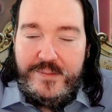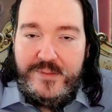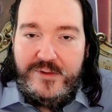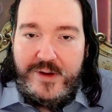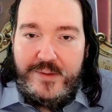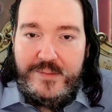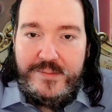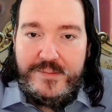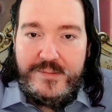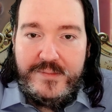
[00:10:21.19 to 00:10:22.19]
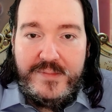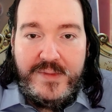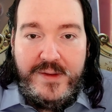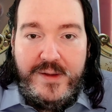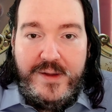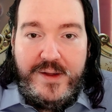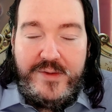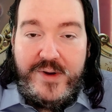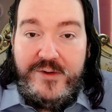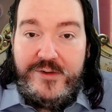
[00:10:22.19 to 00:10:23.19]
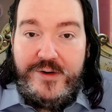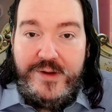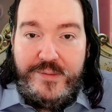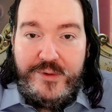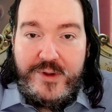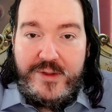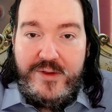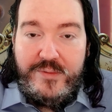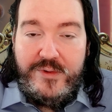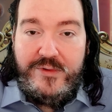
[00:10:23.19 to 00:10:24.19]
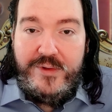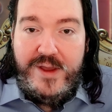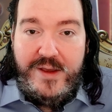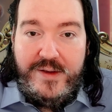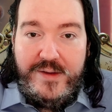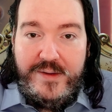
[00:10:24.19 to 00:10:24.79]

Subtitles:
So, adventurer, if you thought this was unique,